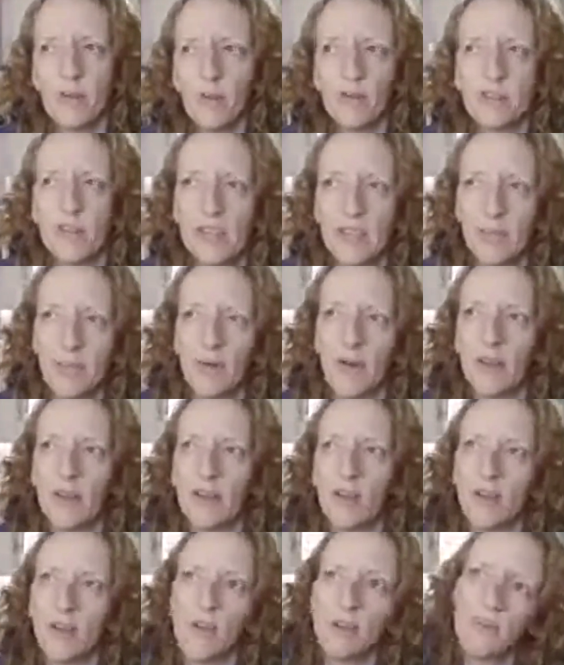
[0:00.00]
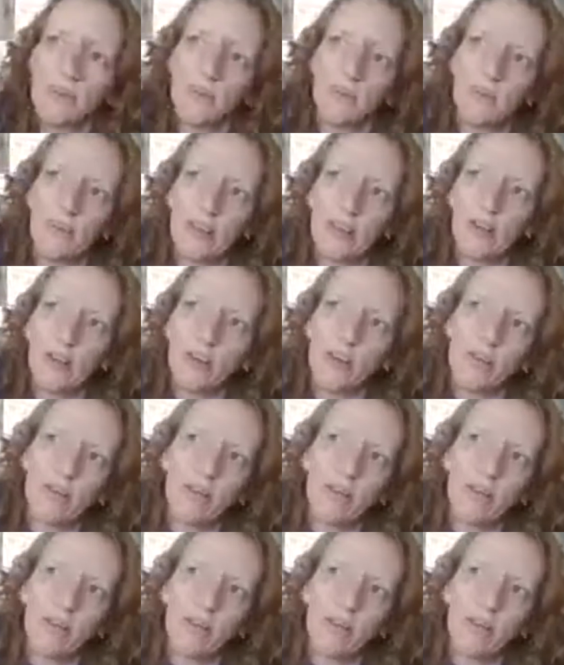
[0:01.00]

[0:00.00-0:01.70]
in your body, you don't know if you can feel it or not.